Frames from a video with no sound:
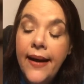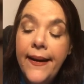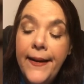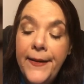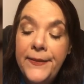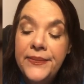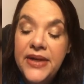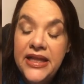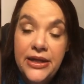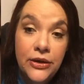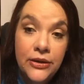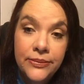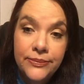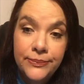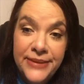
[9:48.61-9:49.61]
Um, and
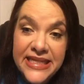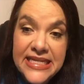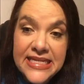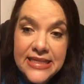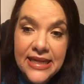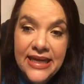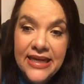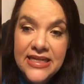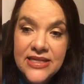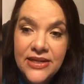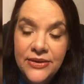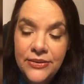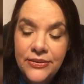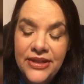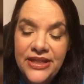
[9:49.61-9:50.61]
they're men's legs,
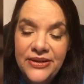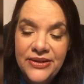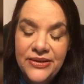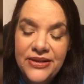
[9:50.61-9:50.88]
so you know